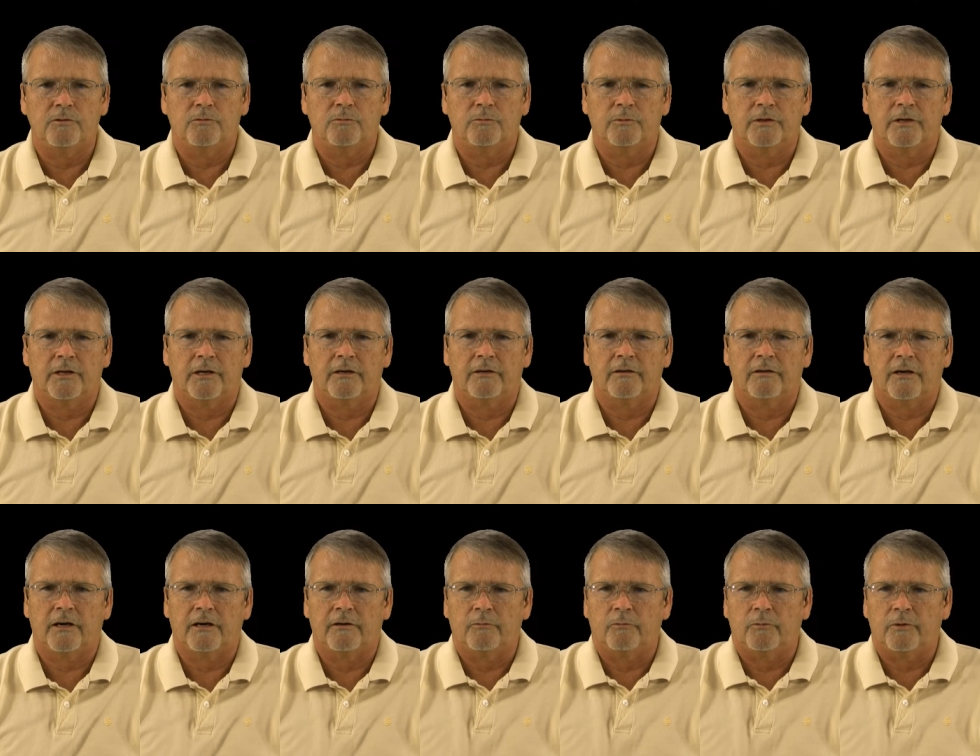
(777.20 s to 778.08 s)
with our,
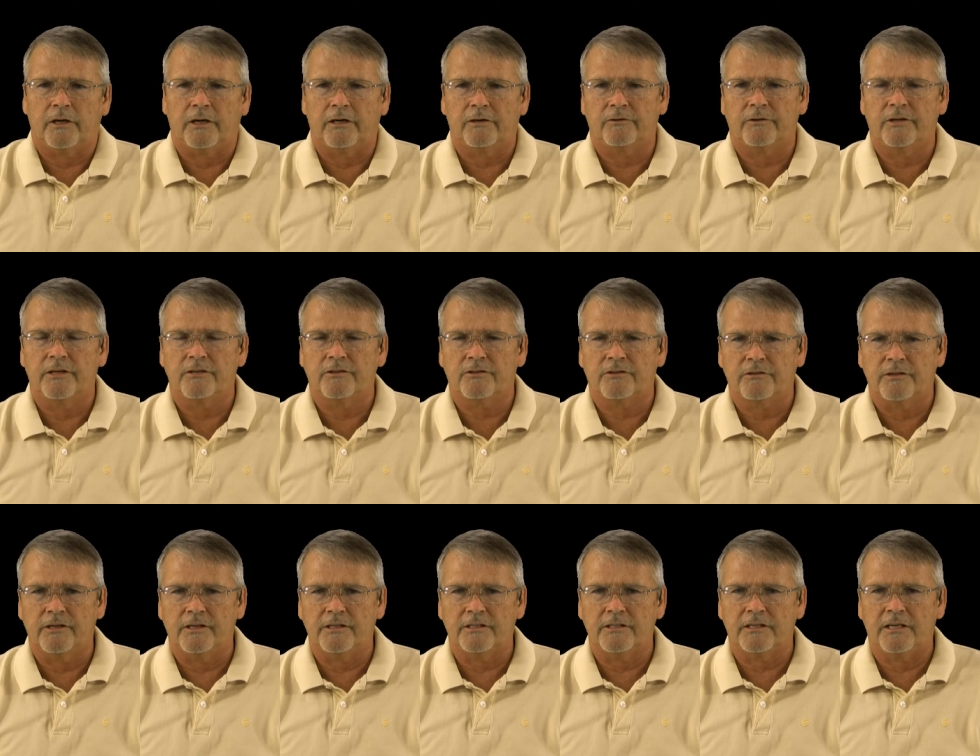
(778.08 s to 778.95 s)
where our green
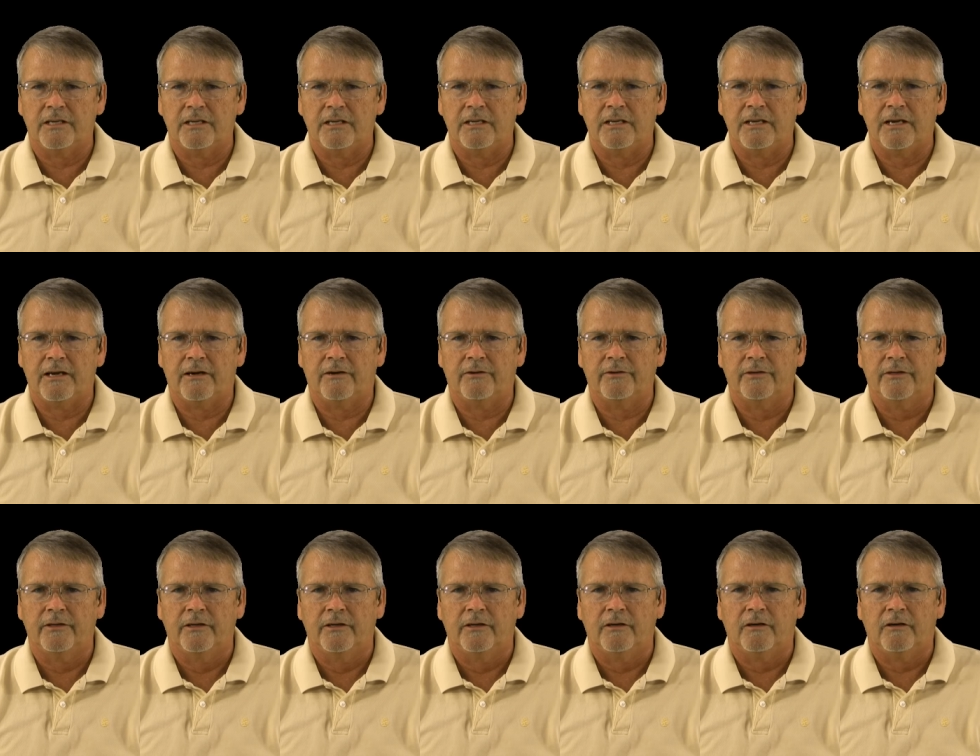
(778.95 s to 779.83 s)
screen is keyed out
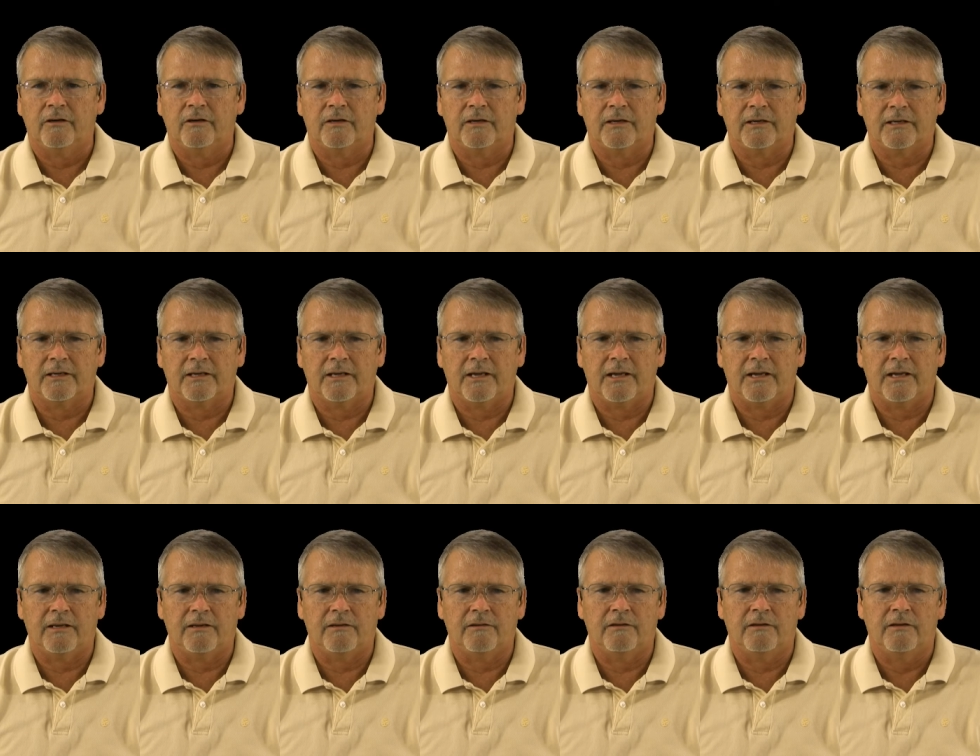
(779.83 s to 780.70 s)
on our
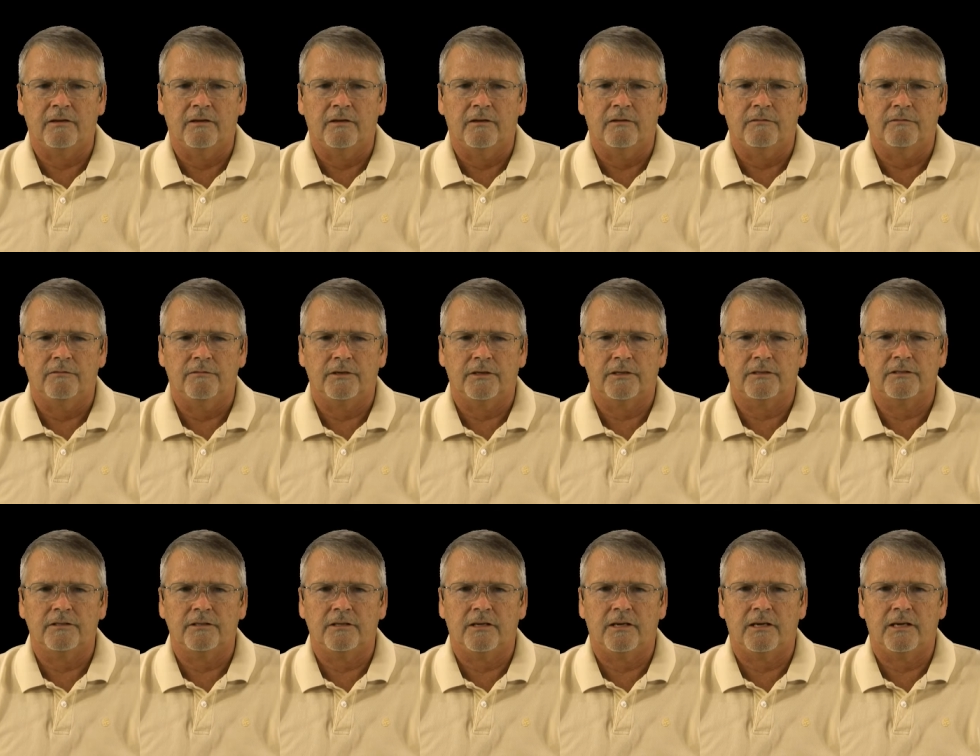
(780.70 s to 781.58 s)
Canon
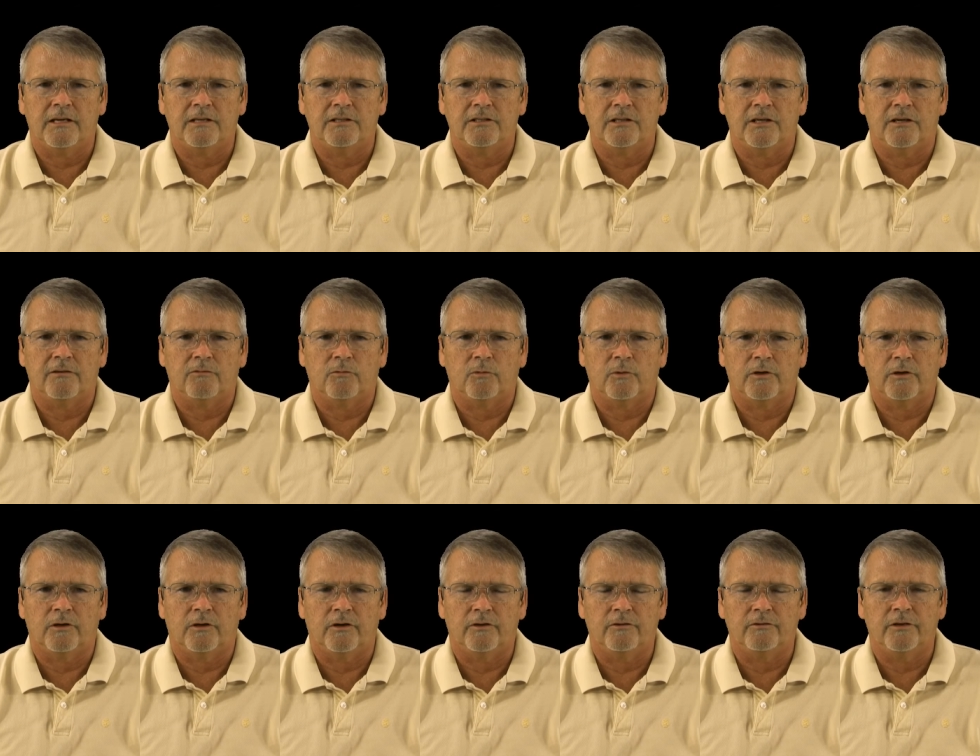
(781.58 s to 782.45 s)
Vixia
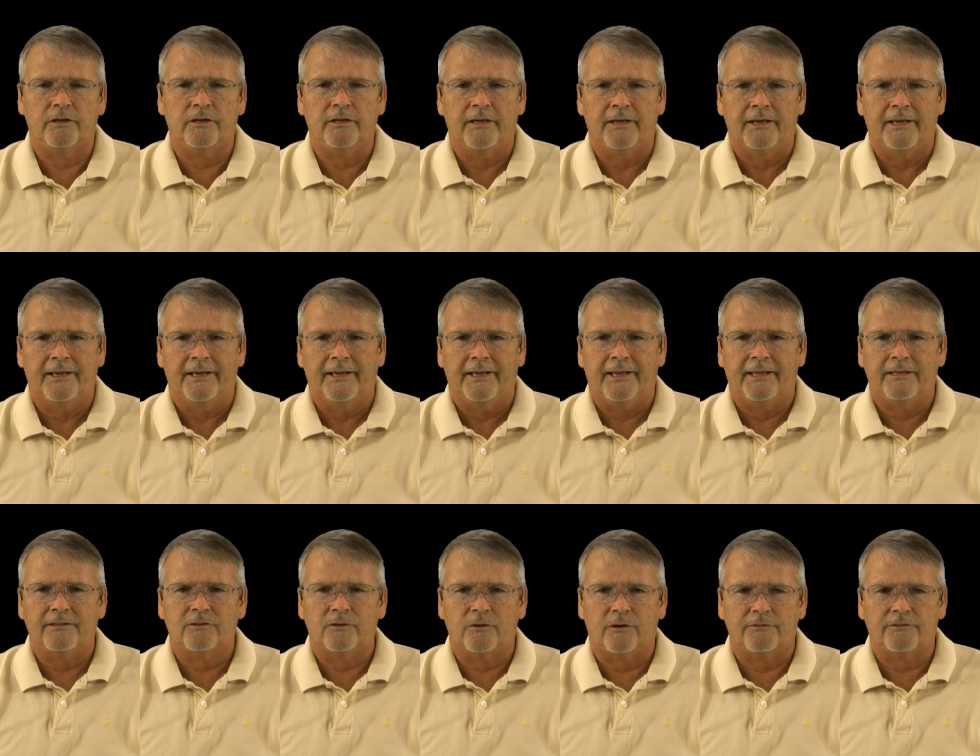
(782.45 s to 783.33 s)
HF100.
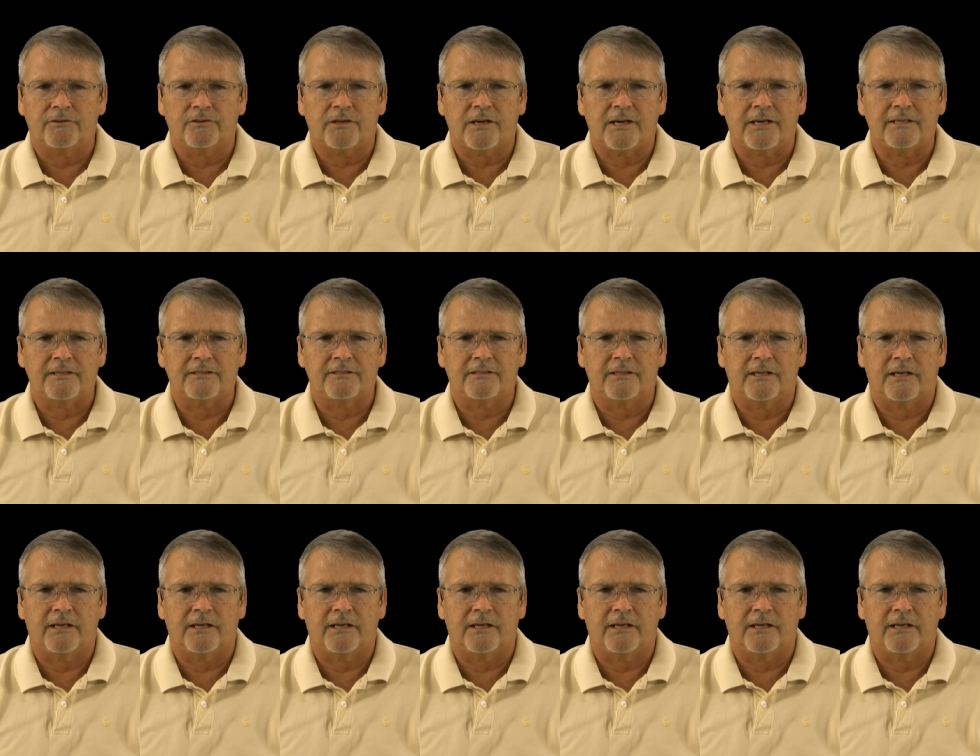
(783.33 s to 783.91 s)
So I've tried to set